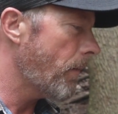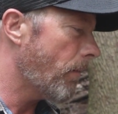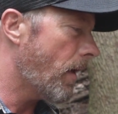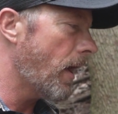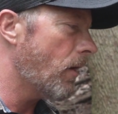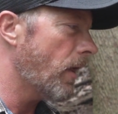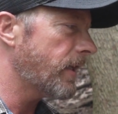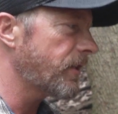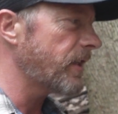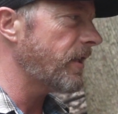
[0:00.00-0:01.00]
at mile like
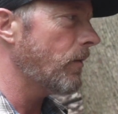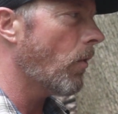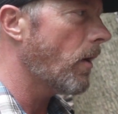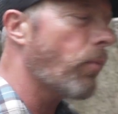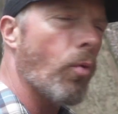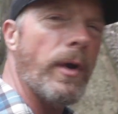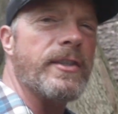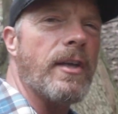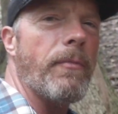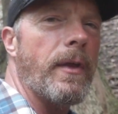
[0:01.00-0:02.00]
61 point
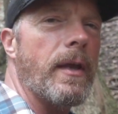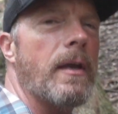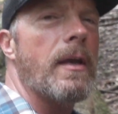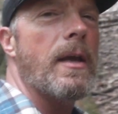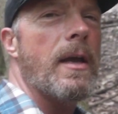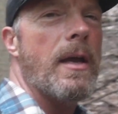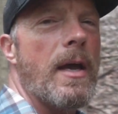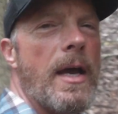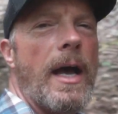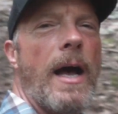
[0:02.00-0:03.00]
something.
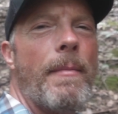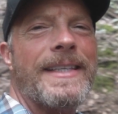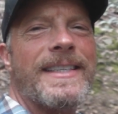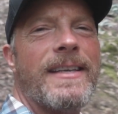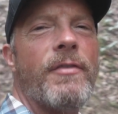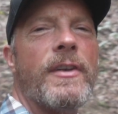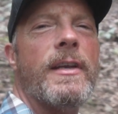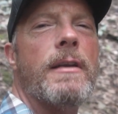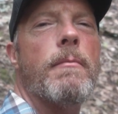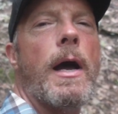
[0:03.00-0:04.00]
I'm at
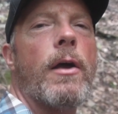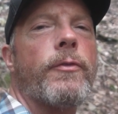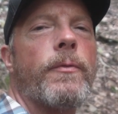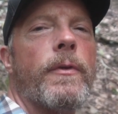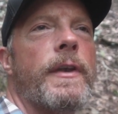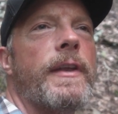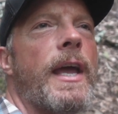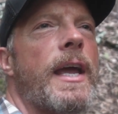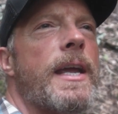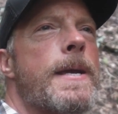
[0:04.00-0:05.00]
17 miles for the
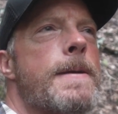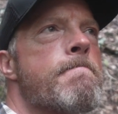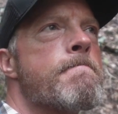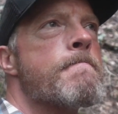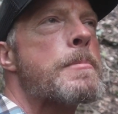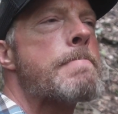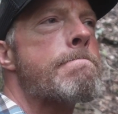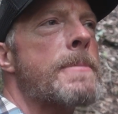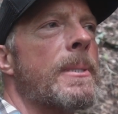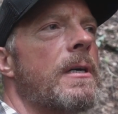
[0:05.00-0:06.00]
day.
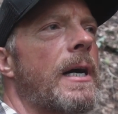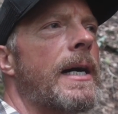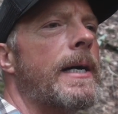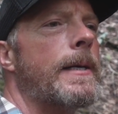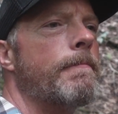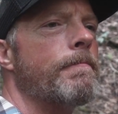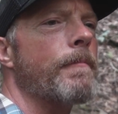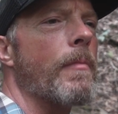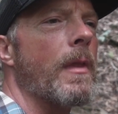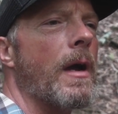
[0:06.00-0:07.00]

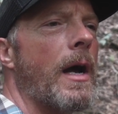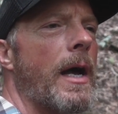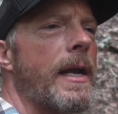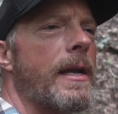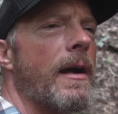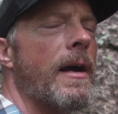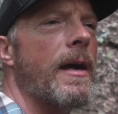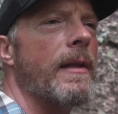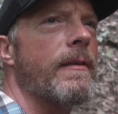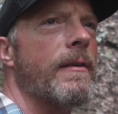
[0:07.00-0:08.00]
I
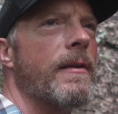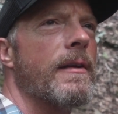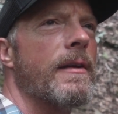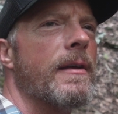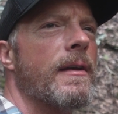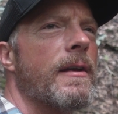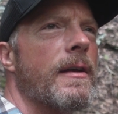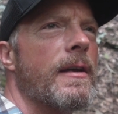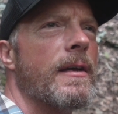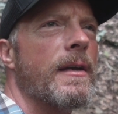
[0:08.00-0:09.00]
got,
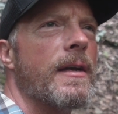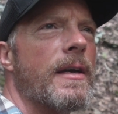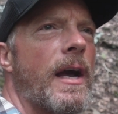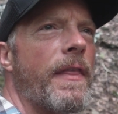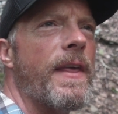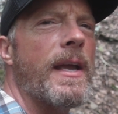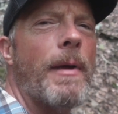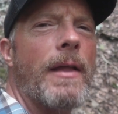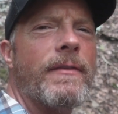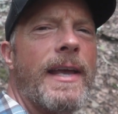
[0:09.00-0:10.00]
I think,
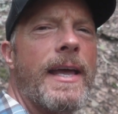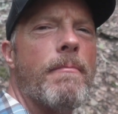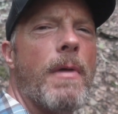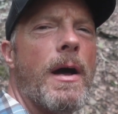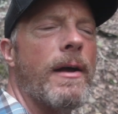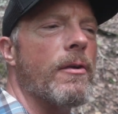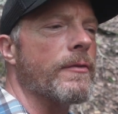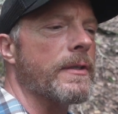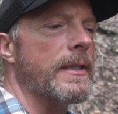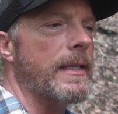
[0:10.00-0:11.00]
about 10
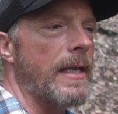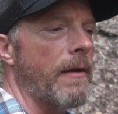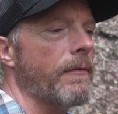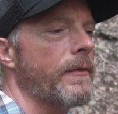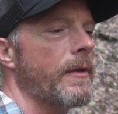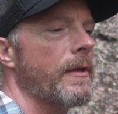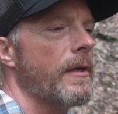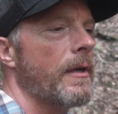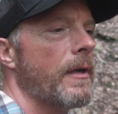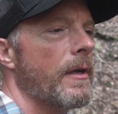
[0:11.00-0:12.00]
miles left
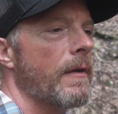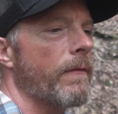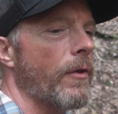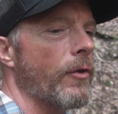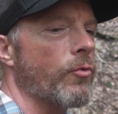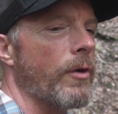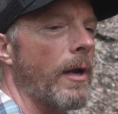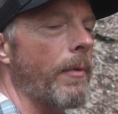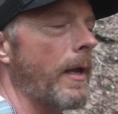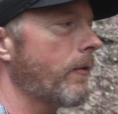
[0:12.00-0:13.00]
for the
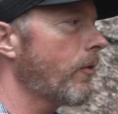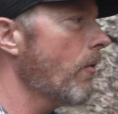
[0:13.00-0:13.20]
trip, and so